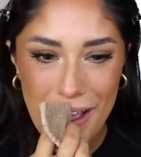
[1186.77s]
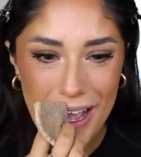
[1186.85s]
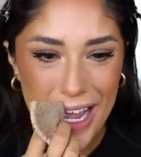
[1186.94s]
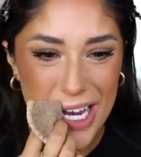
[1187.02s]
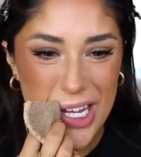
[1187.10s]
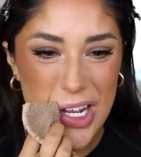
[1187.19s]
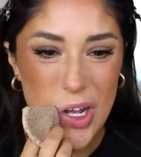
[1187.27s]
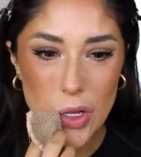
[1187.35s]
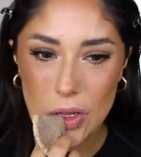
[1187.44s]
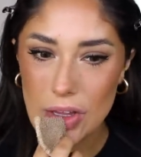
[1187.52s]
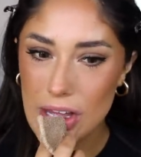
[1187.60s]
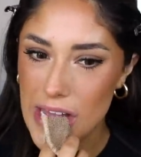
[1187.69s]
I
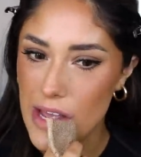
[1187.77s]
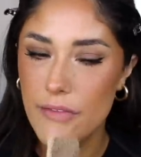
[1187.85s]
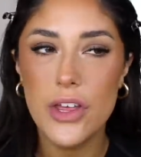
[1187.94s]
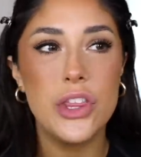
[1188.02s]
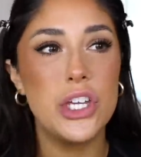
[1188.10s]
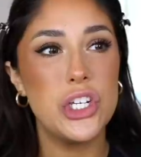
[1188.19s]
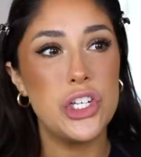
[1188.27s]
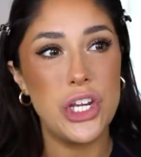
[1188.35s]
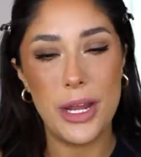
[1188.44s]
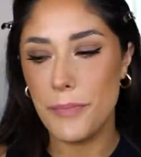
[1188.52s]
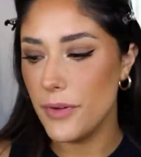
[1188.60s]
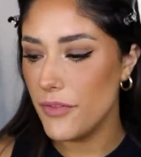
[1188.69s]
don't love the
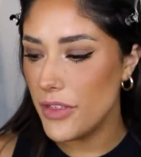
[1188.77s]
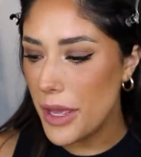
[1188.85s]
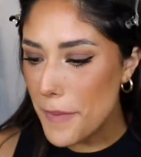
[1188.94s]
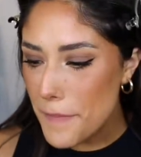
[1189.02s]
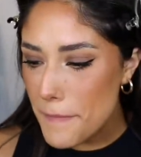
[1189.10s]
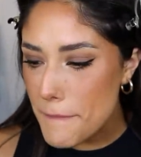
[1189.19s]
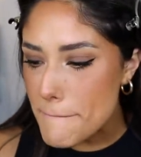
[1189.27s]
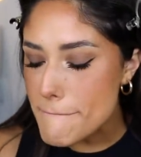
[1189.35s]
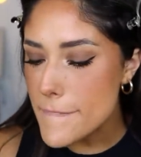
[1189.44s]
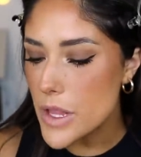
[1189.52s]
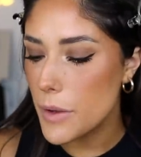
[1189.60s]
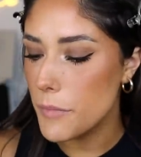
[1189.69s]
shape of them,
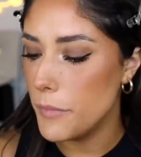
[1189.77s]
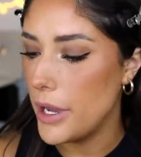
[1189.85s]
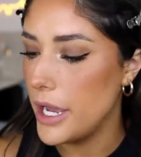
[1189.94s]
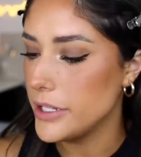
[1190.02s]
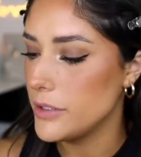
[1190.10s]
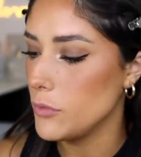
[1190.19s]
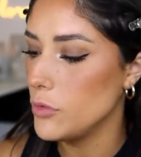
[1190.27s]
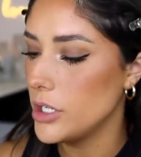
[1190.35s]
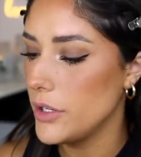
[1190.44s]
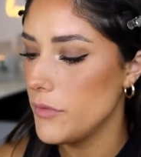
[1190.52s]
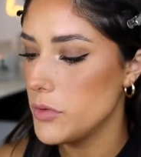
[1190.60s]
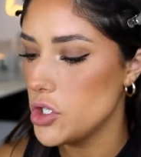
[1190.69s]
but we'll
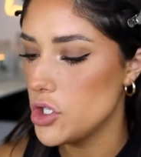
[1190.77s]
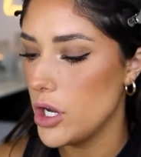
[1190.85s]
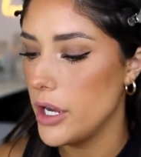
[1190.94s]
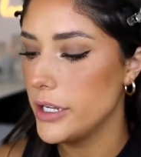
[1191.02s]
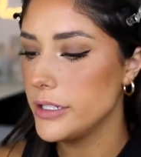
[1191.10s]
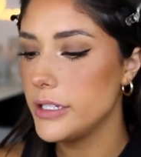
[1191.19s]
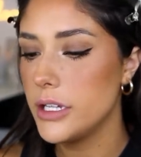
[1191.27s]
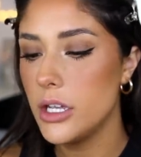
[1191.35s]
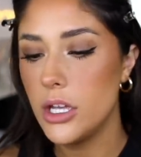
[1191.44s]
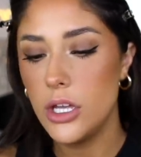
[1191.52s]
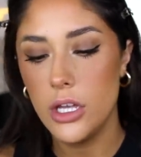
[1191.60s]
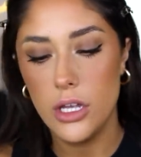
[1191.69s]
give them a shot.
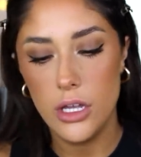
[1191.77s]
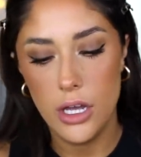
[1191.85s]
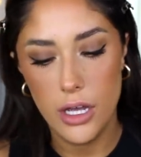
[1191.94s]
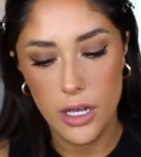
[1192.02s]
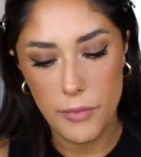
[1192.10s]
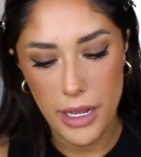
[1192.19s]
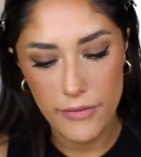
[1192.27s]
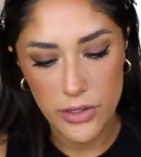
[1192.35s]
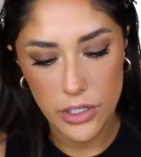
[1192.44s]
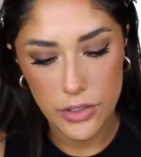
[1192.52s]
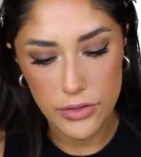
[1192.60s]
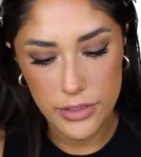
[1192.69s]
Um, I
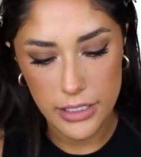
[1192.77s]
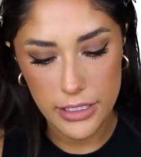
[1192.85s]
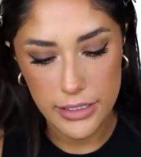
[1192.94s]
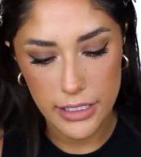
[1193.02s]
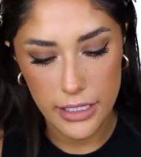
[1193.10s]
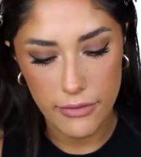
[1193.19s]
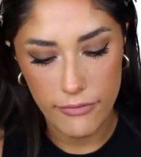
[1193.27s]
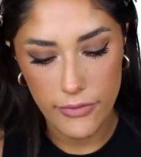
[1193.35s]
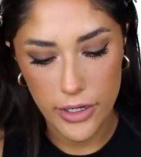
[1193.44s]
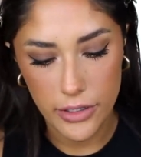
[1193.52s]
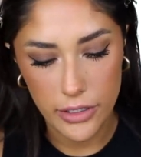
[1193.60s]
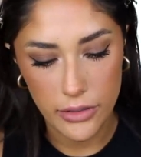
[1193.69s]
haven't used these in a
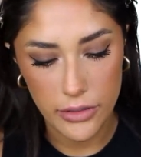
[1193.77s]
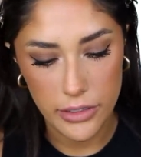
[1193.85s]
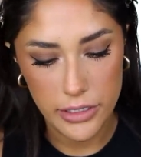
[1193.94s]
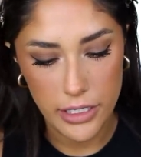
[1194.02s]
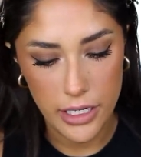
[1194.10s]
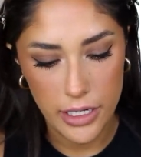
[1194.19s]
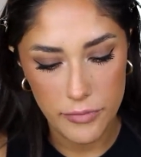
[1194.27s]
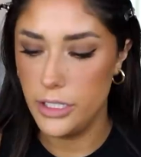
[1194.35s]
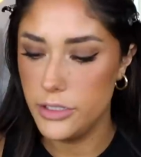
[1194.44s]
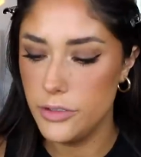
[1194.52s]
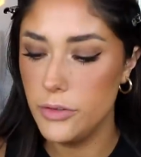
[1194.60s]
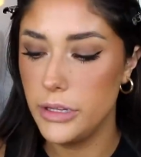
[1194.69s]
very long time.
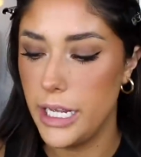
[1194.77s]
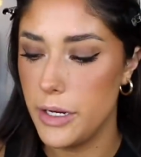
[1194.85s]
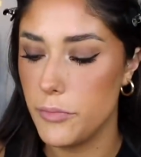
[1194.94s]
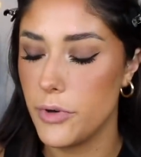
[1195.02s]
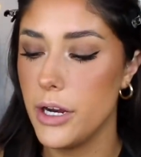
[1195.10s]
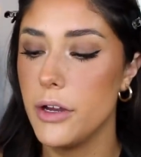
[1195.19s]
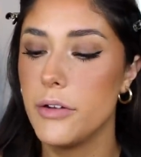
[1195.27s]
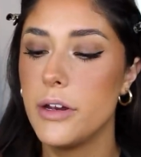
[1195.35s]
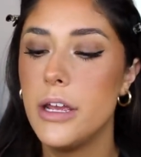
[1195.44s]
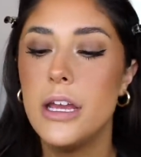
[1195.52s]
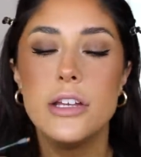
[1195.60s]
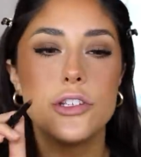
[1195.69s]
Let's do light brown.
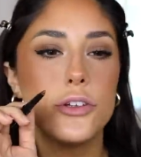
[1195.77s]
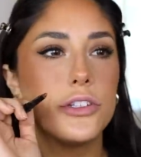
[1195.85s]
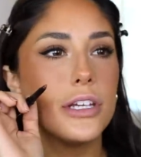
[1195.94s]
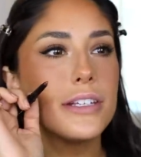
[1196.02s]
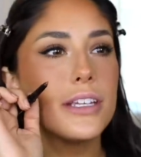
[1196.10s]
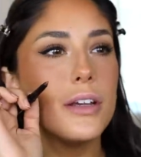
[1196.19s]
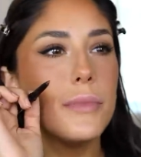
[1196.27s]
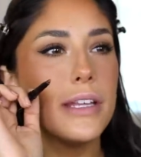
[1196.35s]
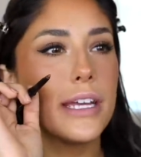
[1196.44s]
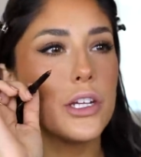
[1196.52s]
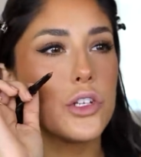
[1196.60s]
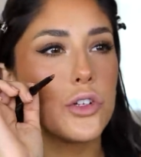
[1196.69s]
So it does come in
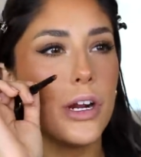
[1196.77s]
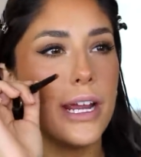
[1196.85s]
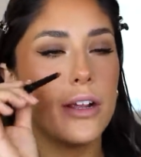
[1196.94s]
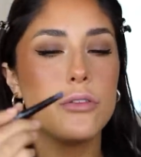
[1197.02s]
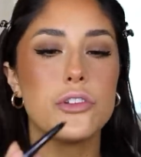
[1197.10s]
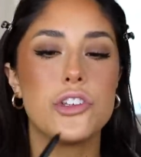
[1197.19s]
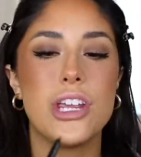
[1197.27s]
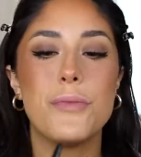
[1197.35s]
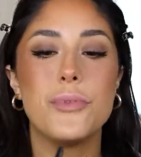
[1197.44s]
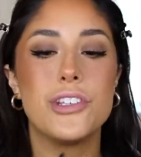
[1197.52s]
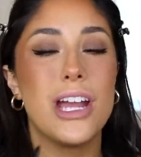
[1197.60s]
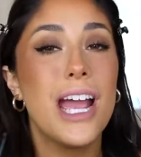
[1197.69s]
like a triangle
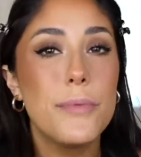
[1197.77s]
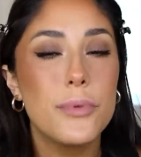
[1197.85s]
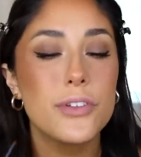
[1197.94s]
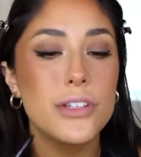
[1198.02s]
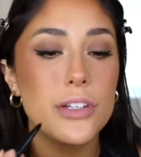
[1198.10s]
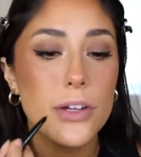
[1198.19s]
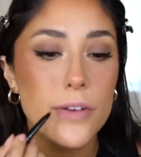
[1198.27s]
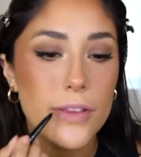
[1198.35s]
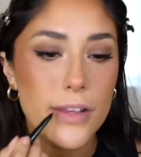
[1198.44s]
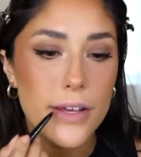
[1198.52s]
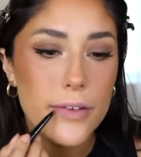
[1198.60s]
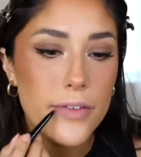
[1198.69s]
shape, which I personally
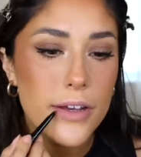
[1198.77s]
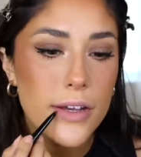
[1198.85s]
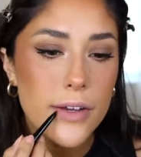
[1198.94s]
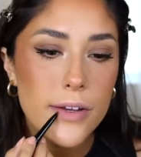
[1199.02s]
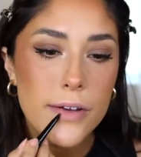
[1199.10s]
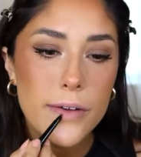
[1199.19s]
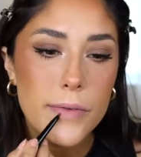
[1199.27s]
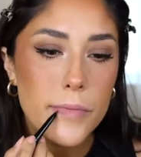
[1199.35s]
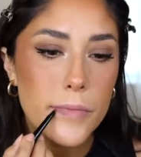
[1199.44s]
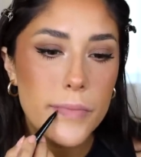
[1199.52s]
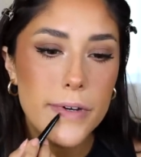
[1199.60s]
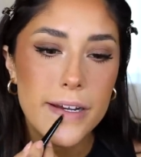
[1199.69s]
don't love,
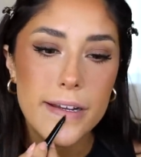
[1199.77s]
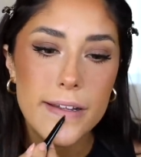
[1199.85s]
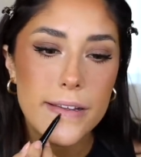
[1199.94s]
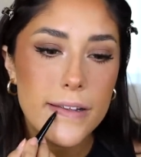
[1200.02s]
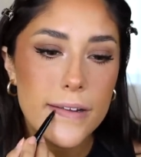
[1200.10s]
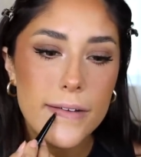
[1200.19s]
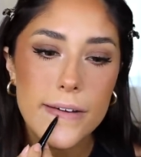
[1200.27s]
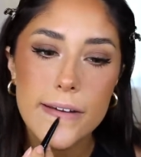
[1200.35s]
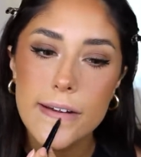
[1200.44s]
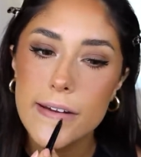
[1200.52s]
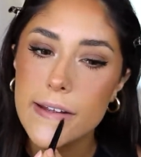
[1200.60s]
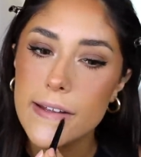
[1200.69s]
but let's go ahead